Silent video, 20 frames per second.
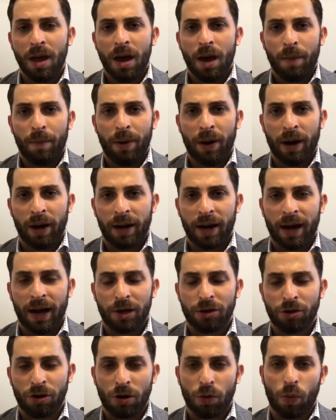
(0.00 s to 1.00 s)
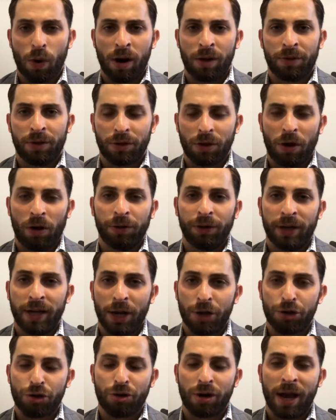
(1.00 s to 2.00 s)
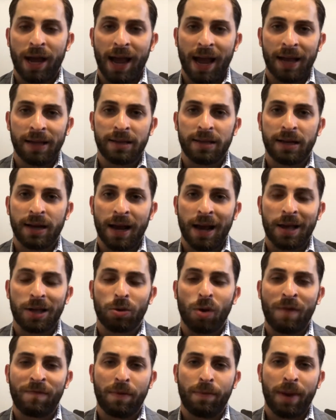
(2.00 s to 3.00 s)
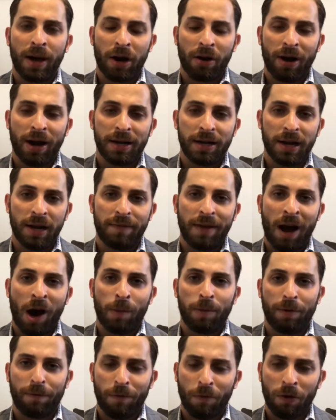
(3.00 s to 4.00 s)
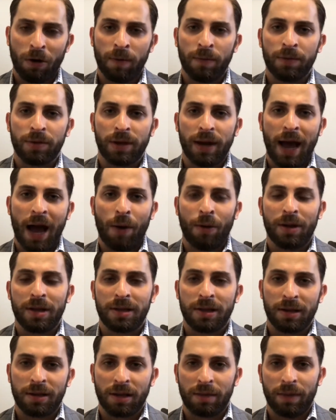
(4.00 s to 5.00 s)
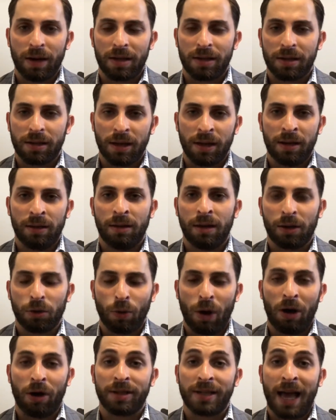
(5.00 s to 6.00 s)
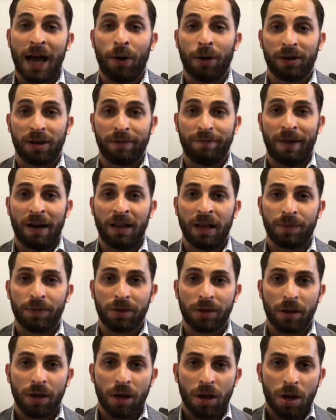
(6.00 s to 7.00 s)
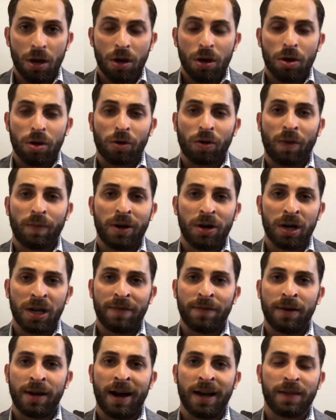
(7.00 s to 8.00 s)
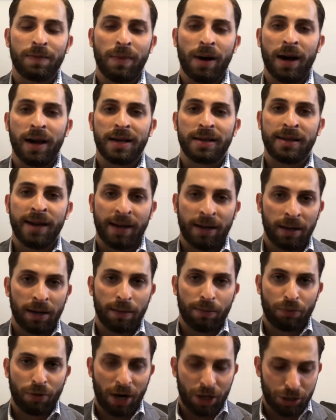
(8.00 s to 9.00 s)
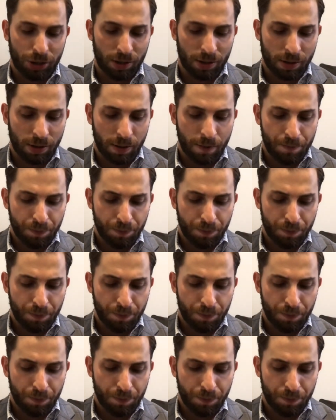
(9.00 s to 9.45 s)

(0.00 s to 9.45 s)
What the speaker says: but I started wearing this all day yesterday and today, so I have a better idea of how it performs and how it sits on my skin, as well as how it develops. So I'm here to give you guys my second impressions.